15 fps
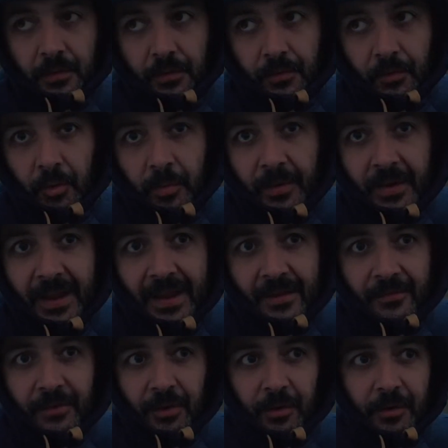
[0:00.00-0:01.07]
So about
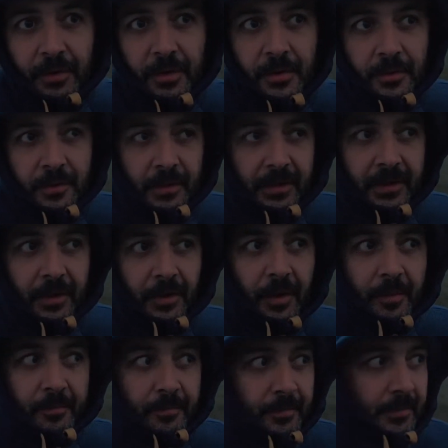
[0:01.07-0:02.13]
half an hour ago, I got up,